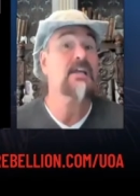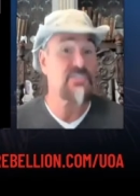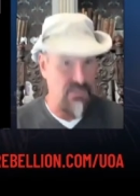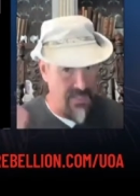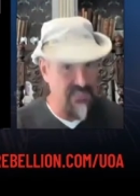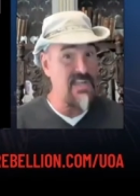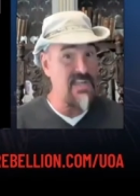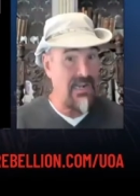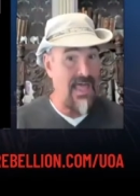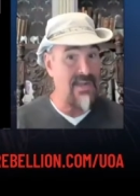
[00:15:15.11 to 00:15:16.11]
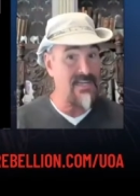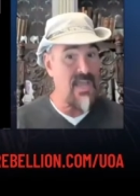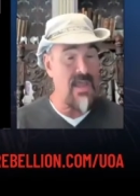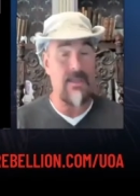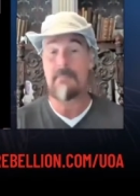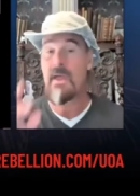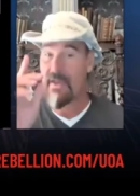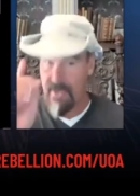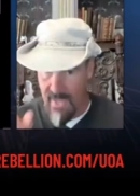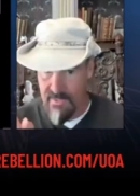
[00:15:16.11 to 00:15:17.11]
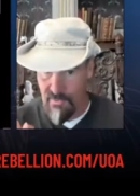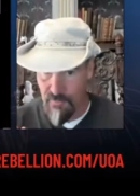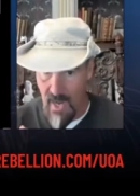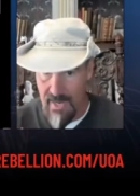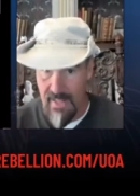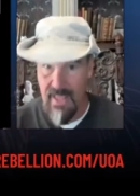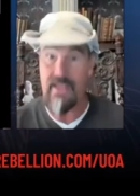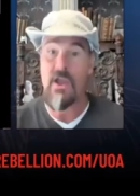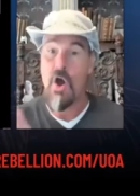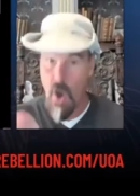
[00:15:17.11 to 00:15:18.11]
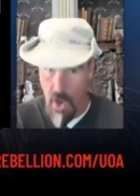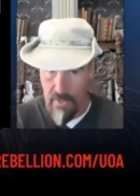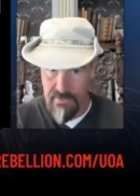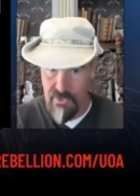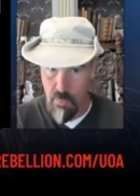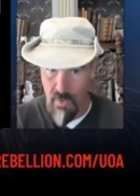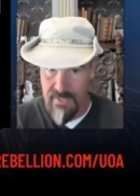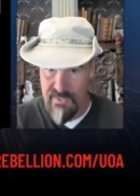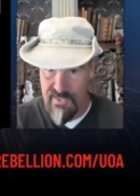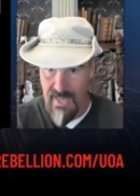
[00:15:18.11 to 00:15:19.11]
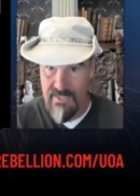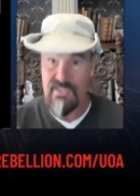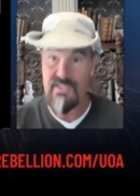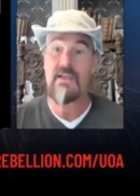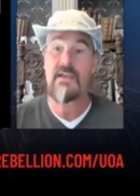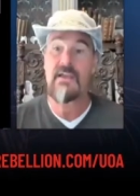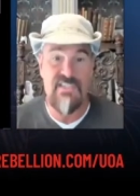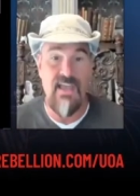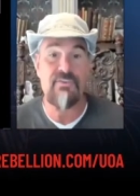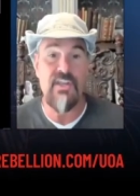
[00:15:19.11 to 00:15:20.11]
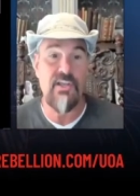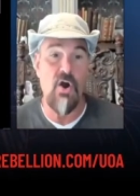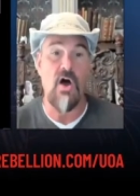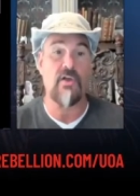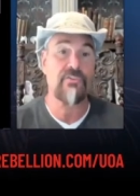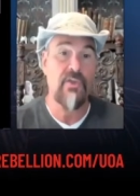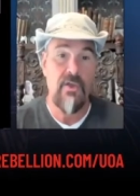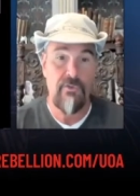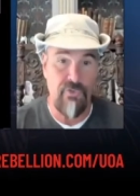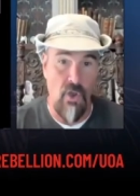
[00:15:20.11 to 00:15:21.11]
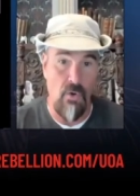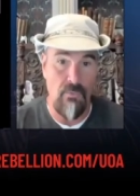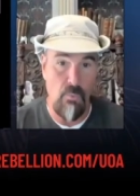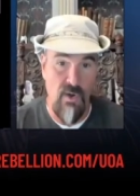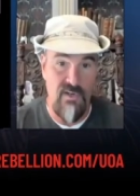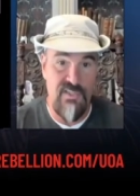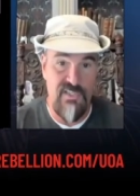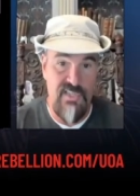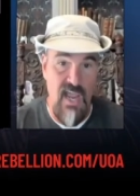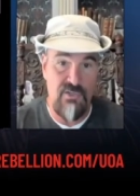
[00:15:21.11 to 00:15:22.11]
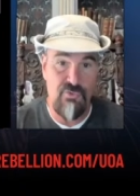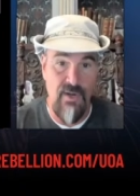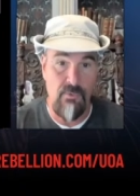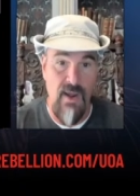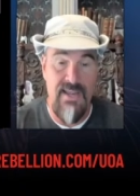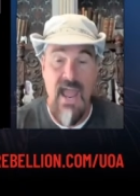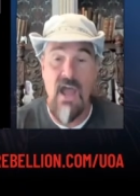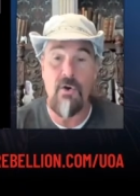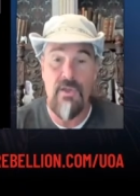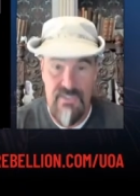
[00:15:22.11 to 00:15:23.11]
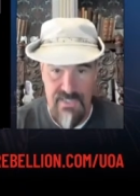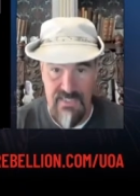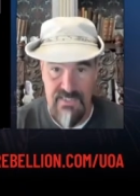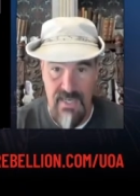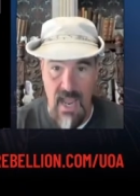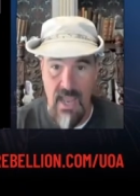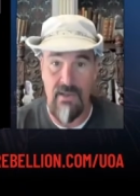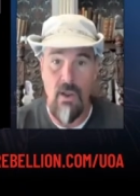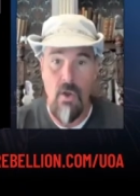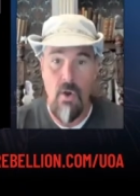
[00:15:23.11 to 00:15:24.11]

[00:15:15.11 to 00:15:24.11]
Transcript: So that's not a lot of time. Next Friday, August 26th, 70 calls. So where's the stock trading right now? 69.